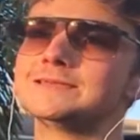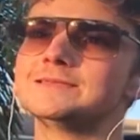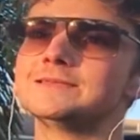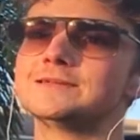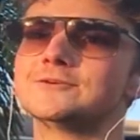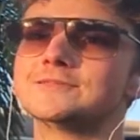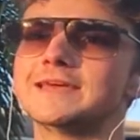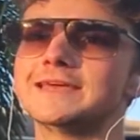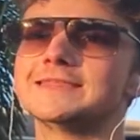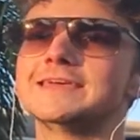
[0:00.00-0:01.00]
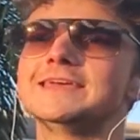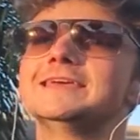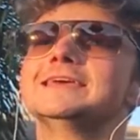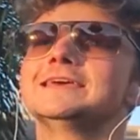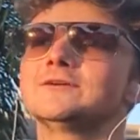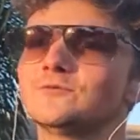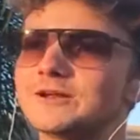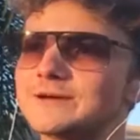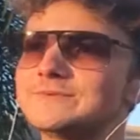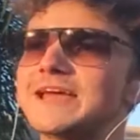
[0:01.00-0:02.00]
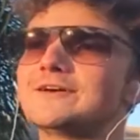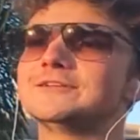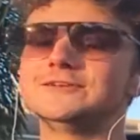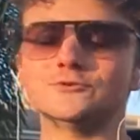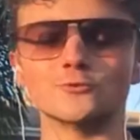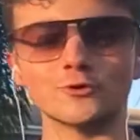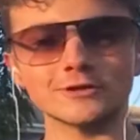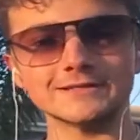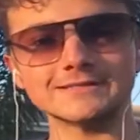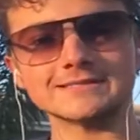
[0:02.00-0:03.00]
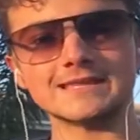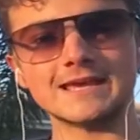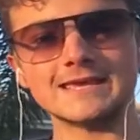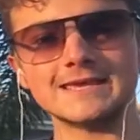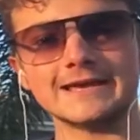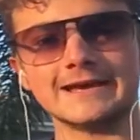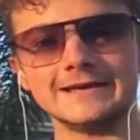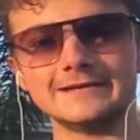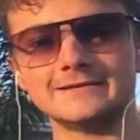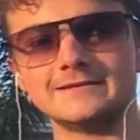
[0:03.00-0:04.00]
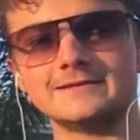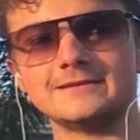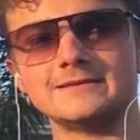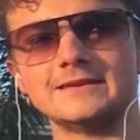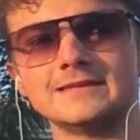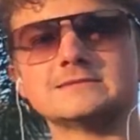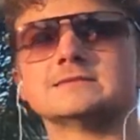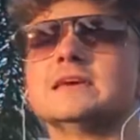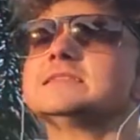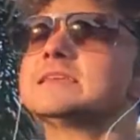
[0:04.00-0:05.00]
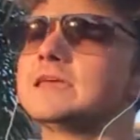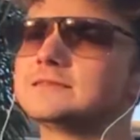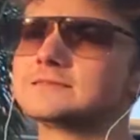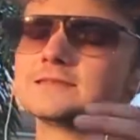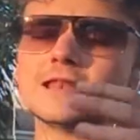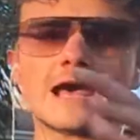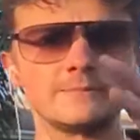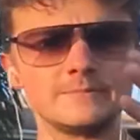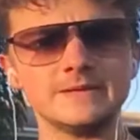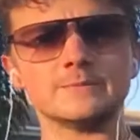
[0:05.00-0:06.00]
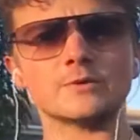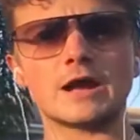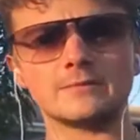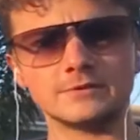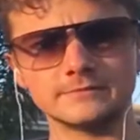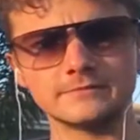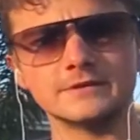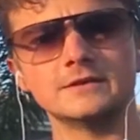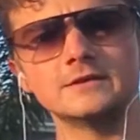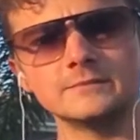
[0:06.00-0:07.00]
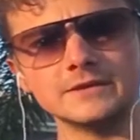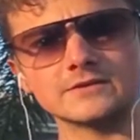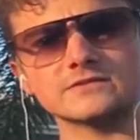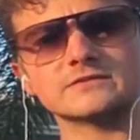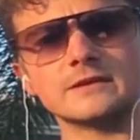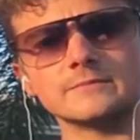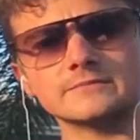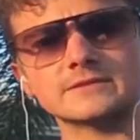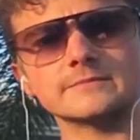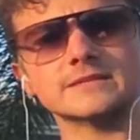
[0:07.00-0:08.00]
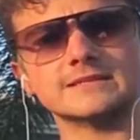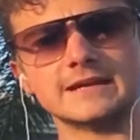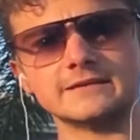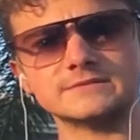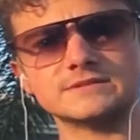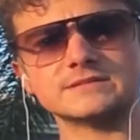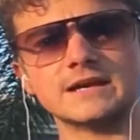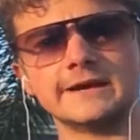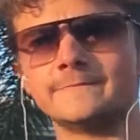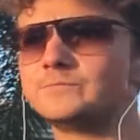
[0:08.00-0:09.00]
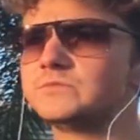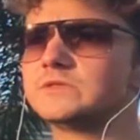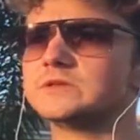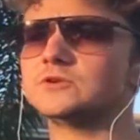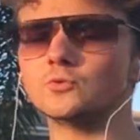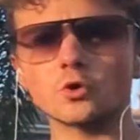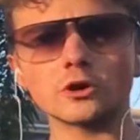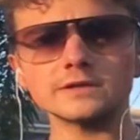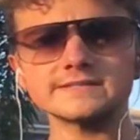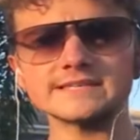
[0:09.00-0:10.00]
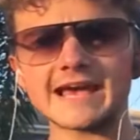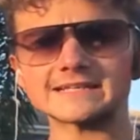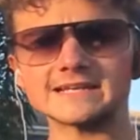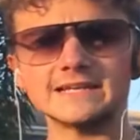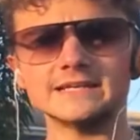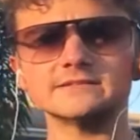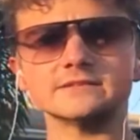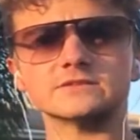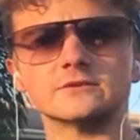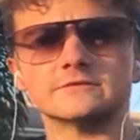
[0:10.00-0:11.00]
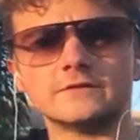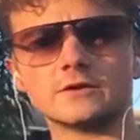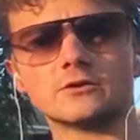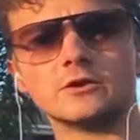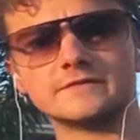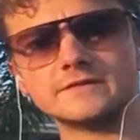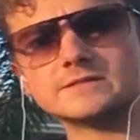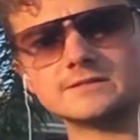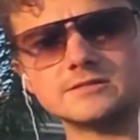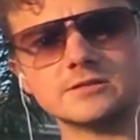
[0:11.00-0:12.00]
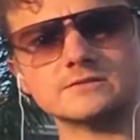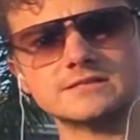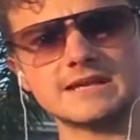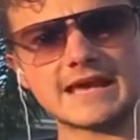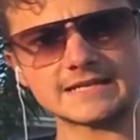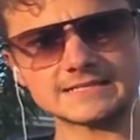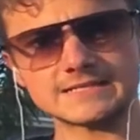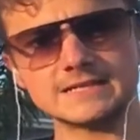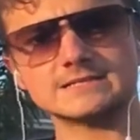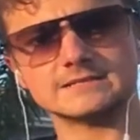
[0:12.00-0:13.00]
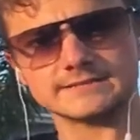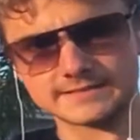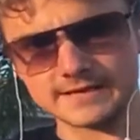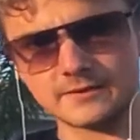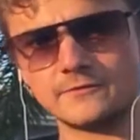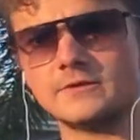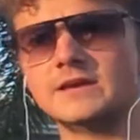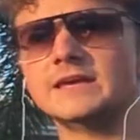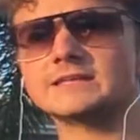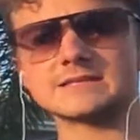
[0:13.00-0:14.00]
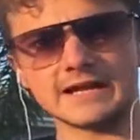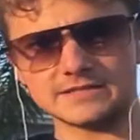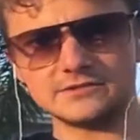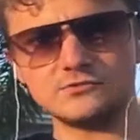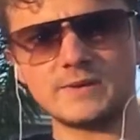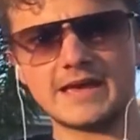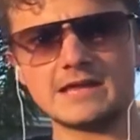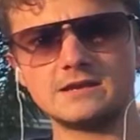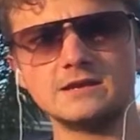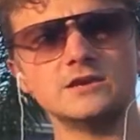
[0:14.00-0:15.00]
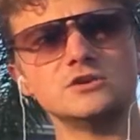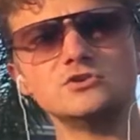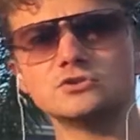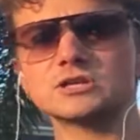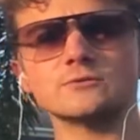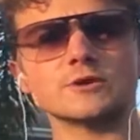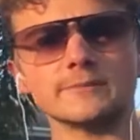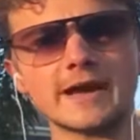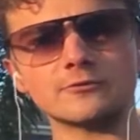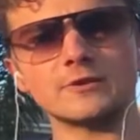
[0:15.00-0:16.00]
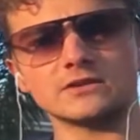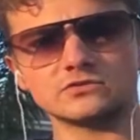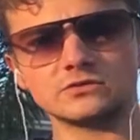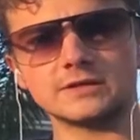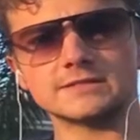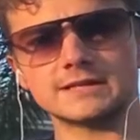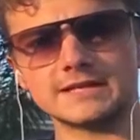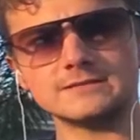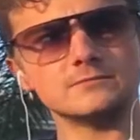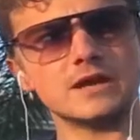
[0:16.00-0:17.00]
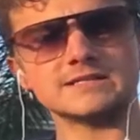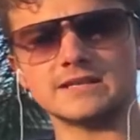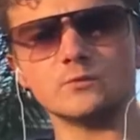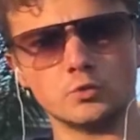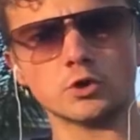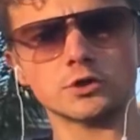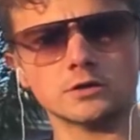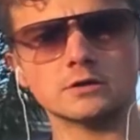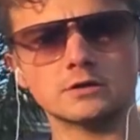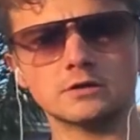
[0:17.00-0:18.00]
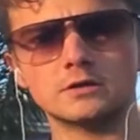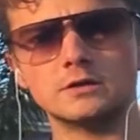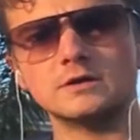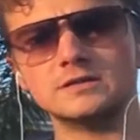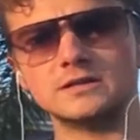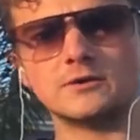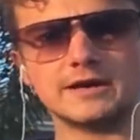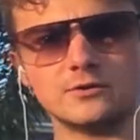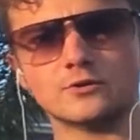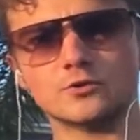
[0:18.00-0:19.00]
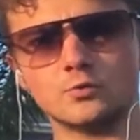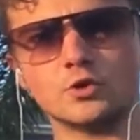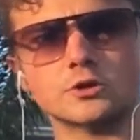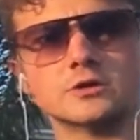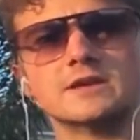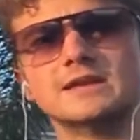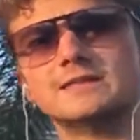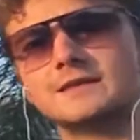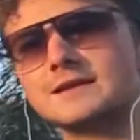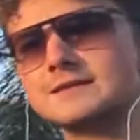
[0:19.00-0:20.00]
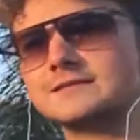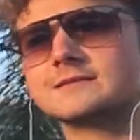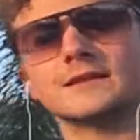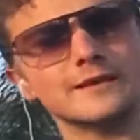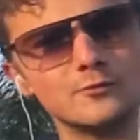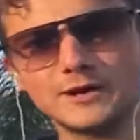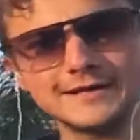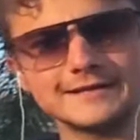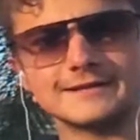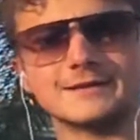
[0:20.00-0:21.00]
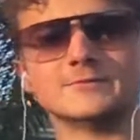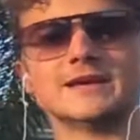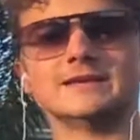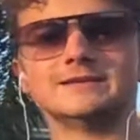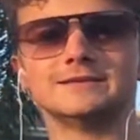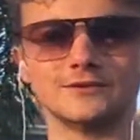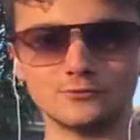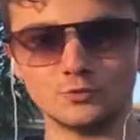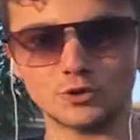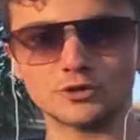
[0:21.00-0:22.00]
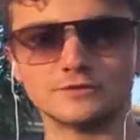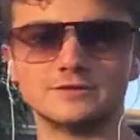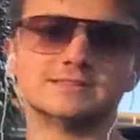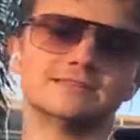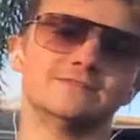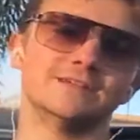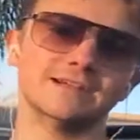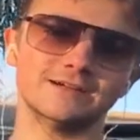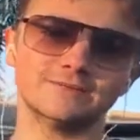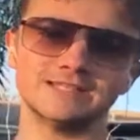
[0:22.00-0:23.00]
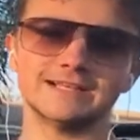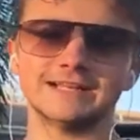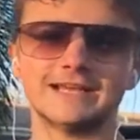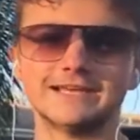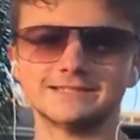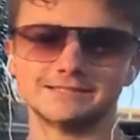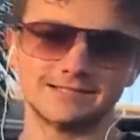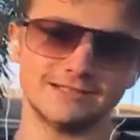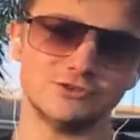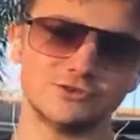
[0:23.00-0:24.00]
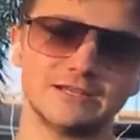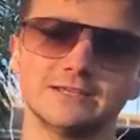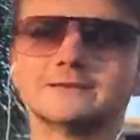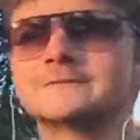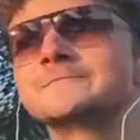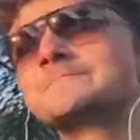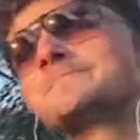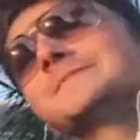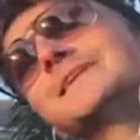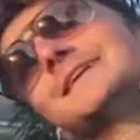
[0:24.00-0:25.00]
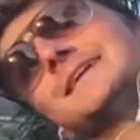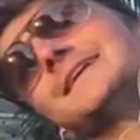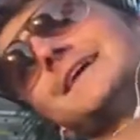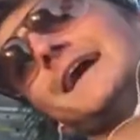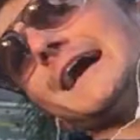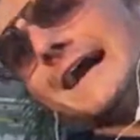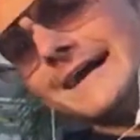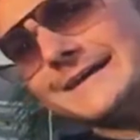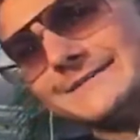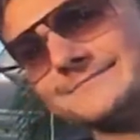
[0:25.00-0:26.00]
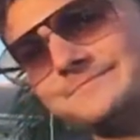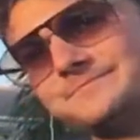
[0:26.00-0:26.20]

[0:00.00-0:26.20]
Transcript: they when I'm down in New Orleans, they it tends to not be a problem, because some of the times the New Orleans accent isn't so far off as the Jersey accent, so it's not too bad. Usually when I'm at restaurants and I say water, I order water, they're like, what? I'm like, water, the stuff that comes in a glass that you drink. For